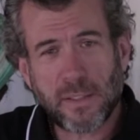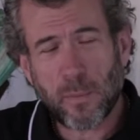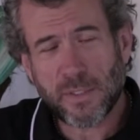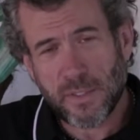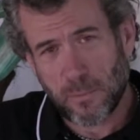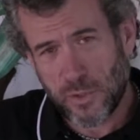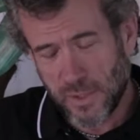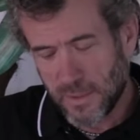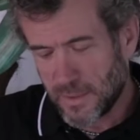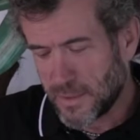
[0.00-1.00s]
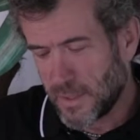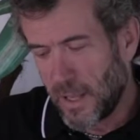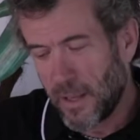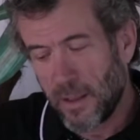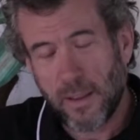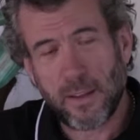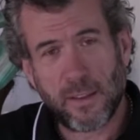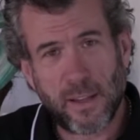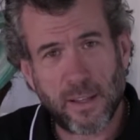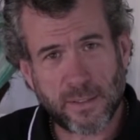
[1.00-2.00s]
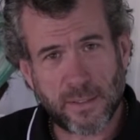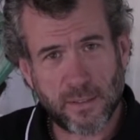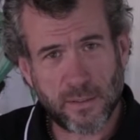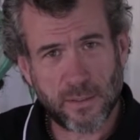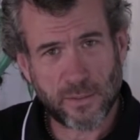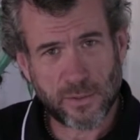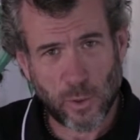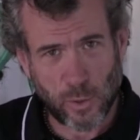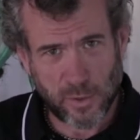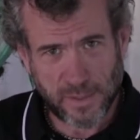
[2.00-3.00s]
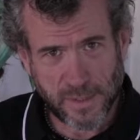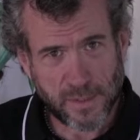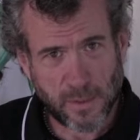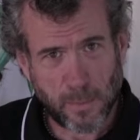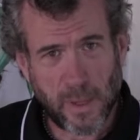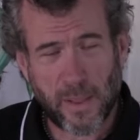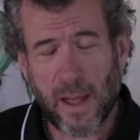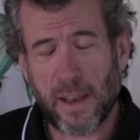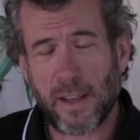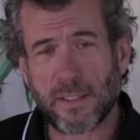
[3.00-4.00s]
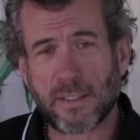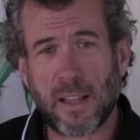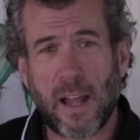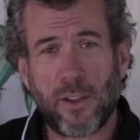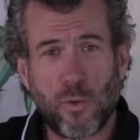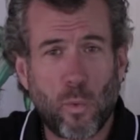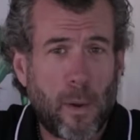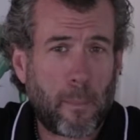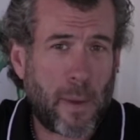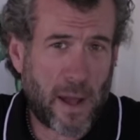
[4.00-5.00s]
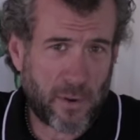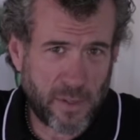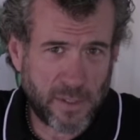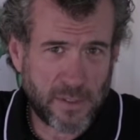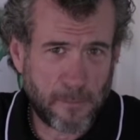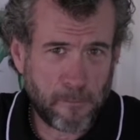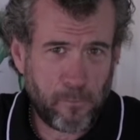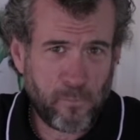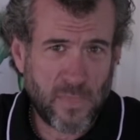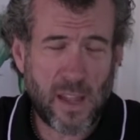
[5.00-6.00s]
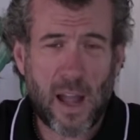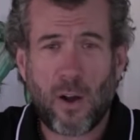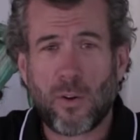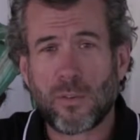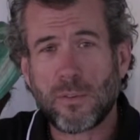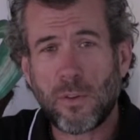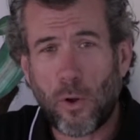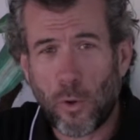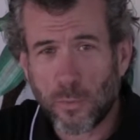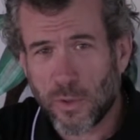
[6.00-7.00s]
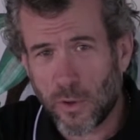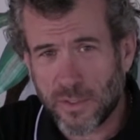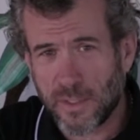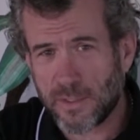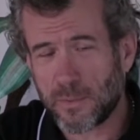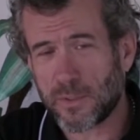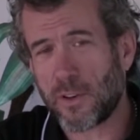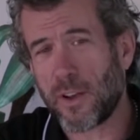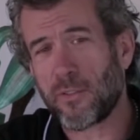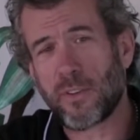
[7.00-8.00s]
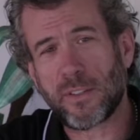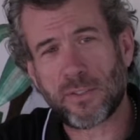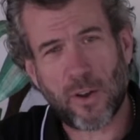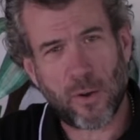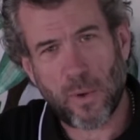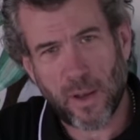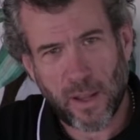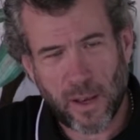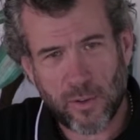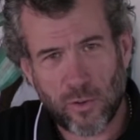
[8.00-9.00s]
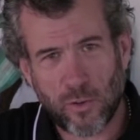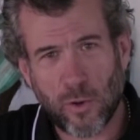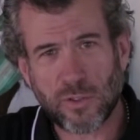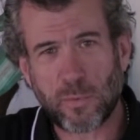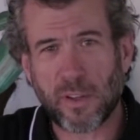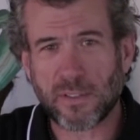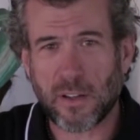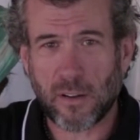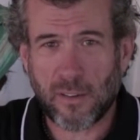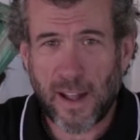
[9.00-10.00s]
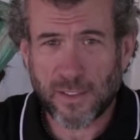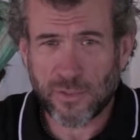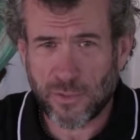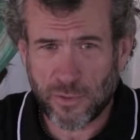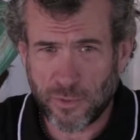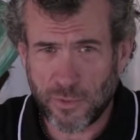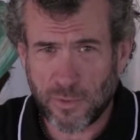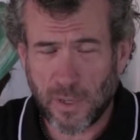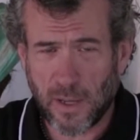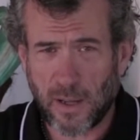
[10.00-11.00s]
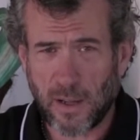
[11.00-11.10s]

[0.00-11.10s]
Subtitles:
some assumptions in this solar system, and that is that you want batteries. Now, home solar systems are different, so I don't want to get into those because they're attached to